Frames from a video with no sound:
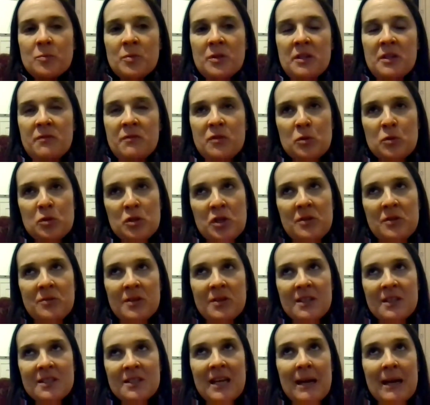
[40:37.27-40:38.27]
But if you
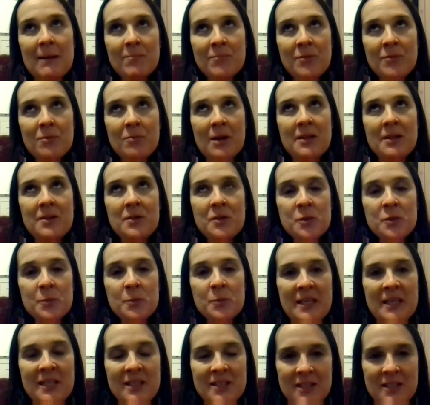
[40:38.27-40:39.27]
don't adapt the way you
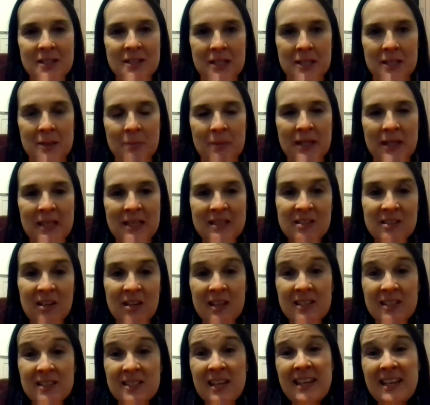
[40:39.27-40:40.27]
speak to them, it's
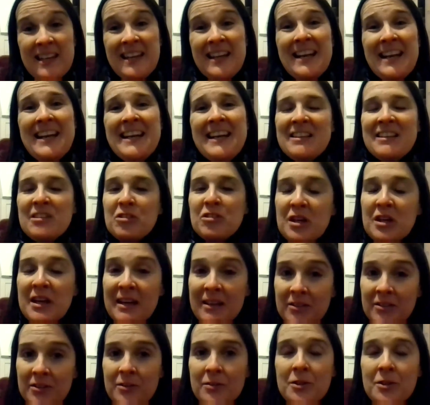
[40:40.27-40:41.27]
like saying, hey, look,
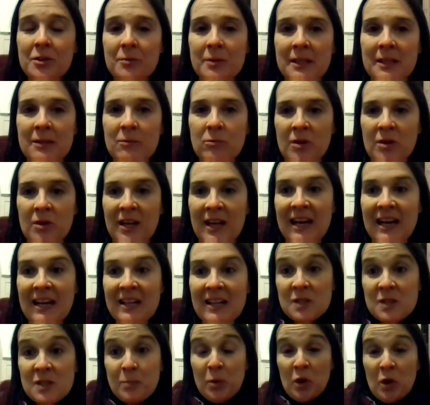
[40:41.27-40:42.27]
I know you really want
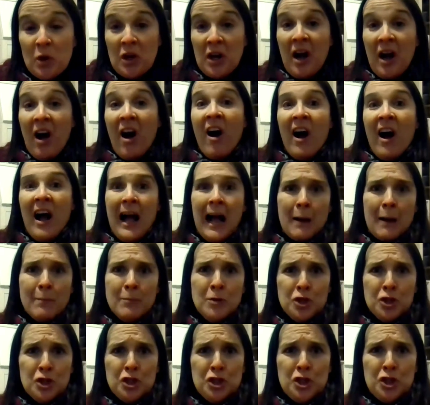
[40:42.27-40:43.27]
hats, but I'm
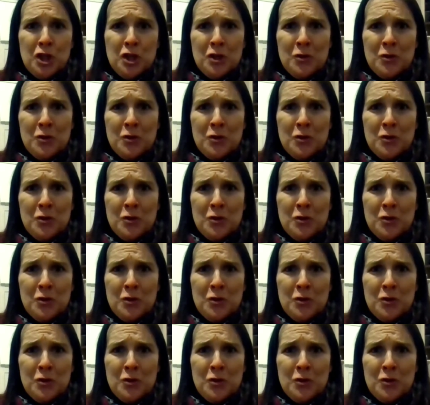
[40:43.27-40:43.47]
a shoe.